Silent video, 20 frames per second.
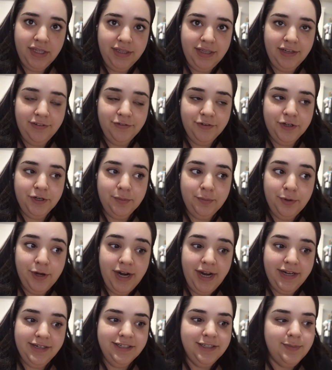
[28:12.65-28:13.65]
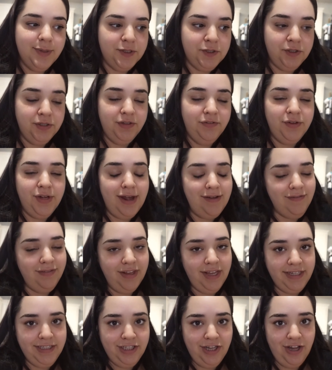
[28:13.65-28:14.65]
like for your brain, especially if you have
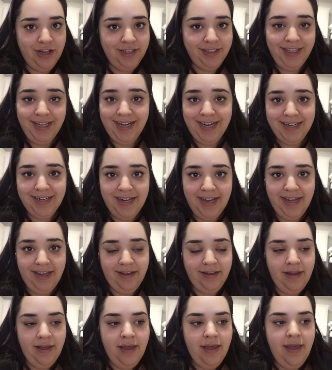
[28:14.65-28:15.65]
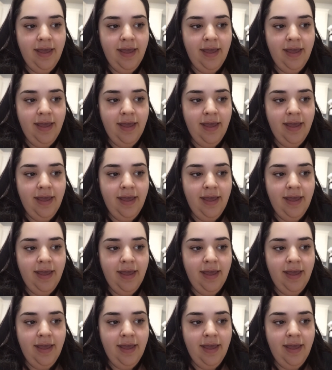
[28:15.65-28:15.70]
lights on late at night,